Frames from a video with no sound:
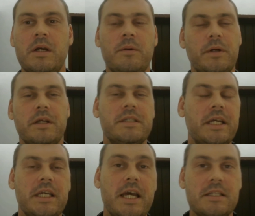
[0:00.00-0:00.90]
we don't
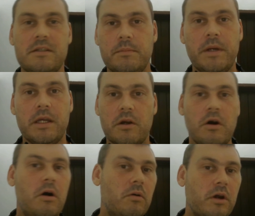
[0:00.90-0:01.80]
say, yes, you met your
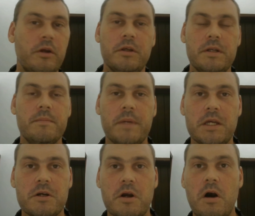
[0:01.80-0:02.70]
goal, no, you didn't meet
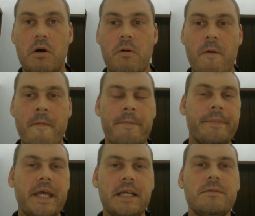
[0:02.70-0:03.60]
your goal.
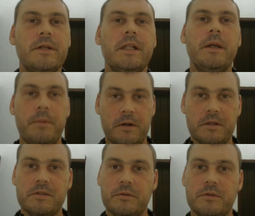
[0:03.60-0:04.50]
That's really a
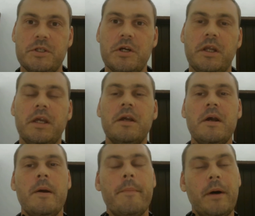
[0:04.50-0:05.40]
personal journey,
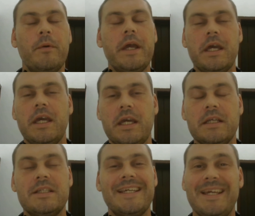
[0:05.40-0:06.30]
but we're here
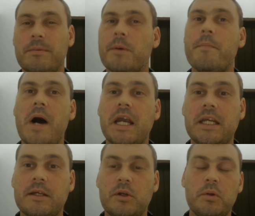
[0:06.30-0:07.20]
to keep
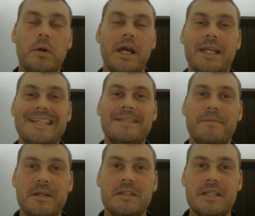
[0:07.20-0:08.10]
reminding you and
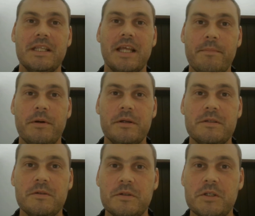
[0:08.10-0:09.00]
experiencing that
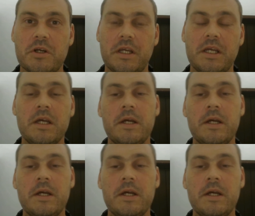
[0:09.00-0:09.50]
personal journey.